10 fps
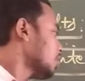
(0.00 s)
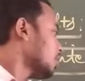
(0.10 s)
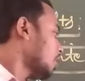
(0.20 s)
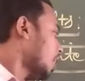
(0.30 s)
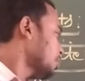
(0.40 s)

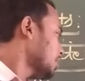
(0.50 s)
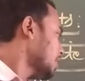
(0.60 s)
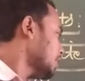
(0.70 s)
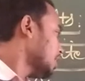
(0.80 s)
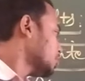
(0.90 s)

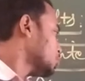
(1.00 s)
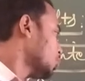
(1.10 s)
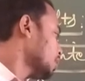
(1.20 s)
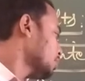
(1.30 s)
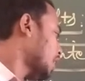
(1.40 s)
carbonate,
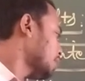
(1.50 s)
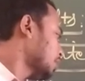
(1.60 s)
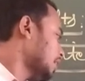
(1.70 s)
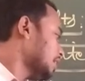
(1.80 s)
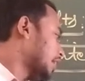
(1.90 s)
sodium
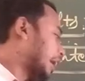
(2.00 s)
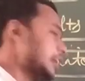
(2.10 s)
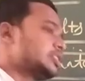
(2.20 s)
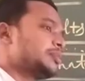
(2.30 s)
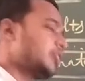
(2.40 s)
carbonate,
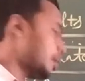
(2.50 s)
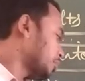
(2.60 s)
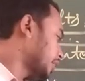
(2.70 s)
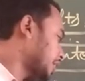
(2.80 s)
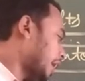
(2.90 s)
calcium
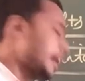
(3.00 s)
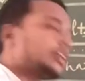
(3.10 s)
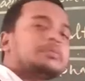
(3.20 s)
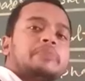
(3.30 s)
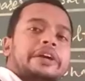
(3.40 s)
carbonate
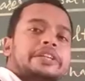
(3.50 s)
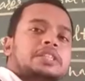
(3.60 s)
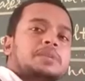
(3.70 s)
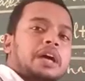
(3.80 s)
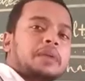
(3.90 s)
and
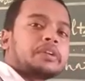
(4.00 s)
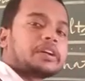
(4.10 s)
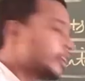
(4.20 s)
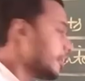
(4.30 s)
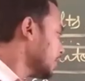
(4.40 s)
magnesium carbonate.
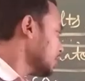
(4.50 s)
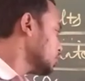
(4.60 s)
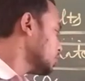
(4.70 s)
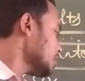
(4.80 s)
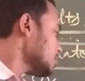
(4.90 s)

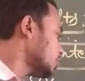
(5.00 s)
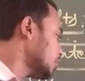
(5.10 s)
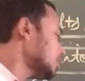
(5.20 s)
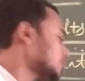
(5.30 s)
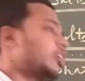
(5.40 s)
In these
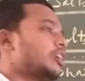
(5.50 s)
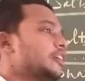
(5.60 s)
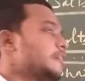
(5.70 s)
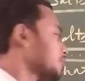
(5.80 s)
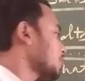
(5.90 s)
three salts,
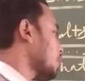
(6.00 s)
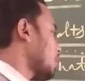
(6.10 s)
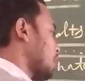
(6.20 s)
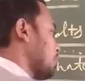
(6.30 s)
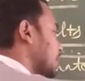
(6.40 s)
the
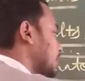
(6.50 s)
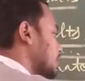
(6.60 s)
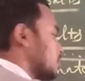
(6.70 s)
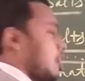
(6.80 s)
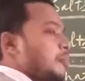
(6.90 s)
carbonate
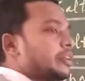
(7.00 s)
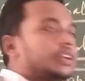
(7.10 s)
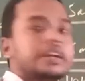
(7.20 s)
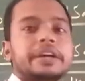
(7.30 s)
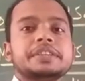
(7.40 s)
is
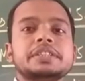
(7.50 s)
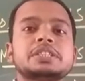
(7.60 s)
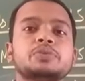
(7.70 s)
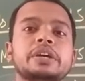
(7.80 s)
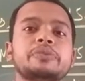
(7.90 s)
common. In this
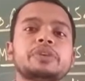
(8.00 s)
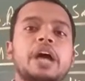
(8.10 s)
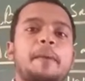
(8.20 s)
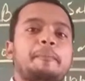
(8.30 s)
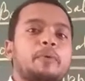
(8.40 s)
way, we
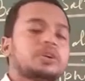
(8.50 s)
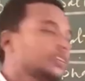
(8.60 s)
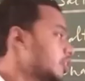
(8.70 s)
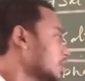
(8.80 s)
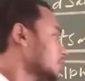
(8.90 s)
have put
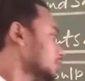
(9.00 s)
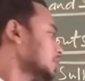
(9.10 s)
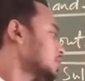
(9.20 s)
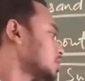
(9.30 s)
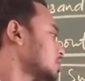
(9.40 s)

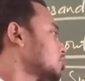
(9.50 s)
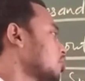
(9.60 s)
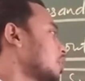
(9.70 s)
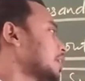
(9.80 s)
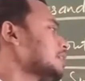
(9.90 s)
this salt is